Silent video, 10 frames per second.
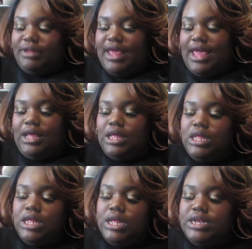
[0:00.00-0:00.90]
black,
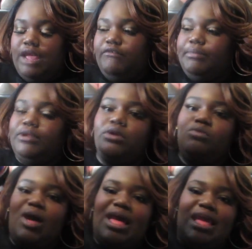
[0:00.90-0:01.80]
navy blue,
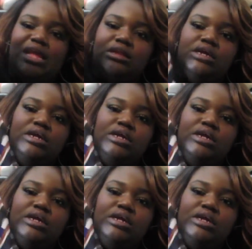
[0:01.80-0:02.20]
and white.